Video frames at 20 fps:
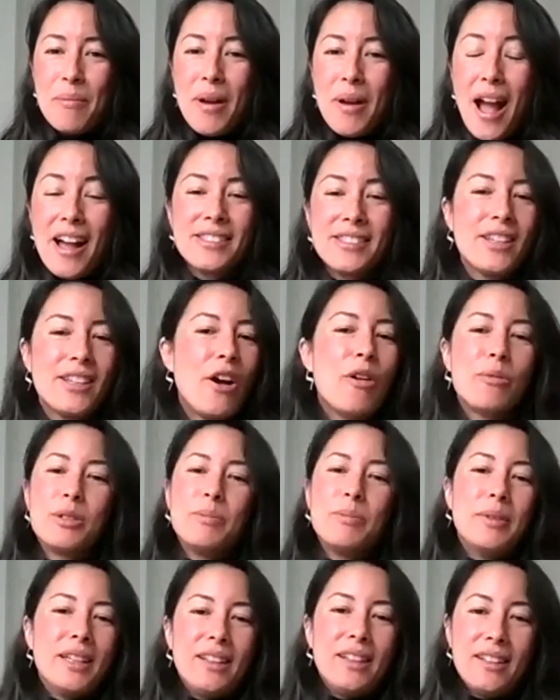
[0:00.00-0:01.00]
has helped
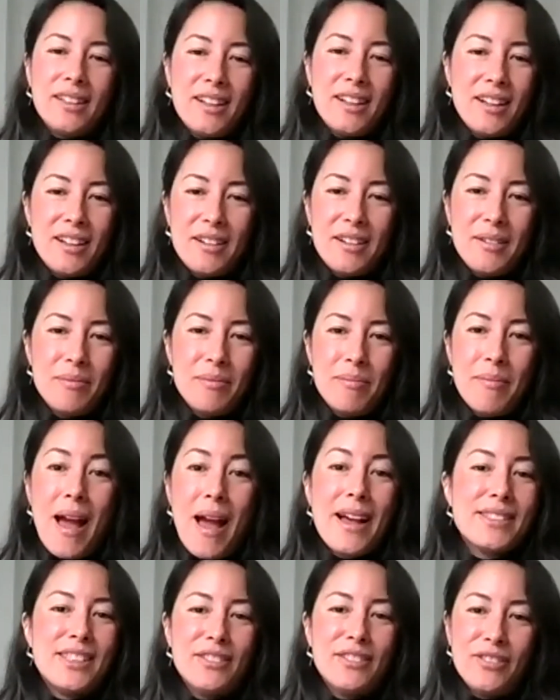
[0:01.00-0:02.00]
me
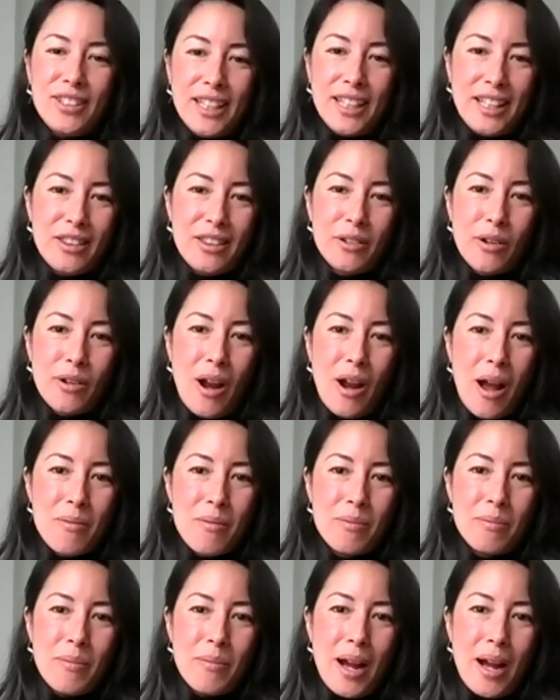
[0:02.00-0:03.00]
massively throughout
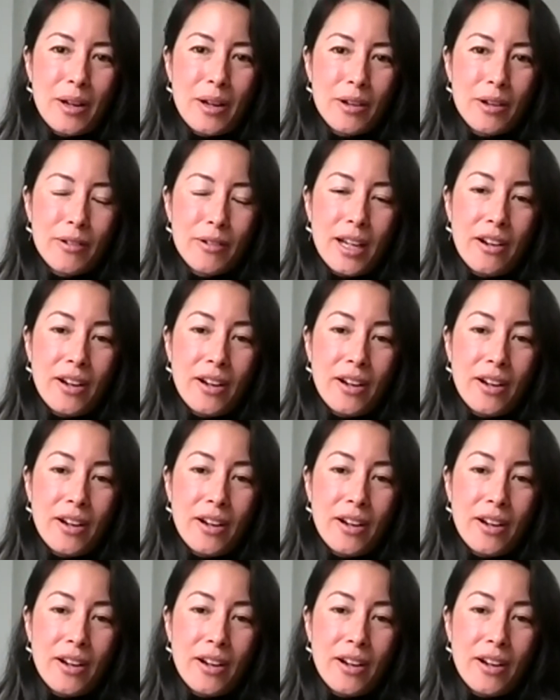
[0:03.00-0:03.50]
my career.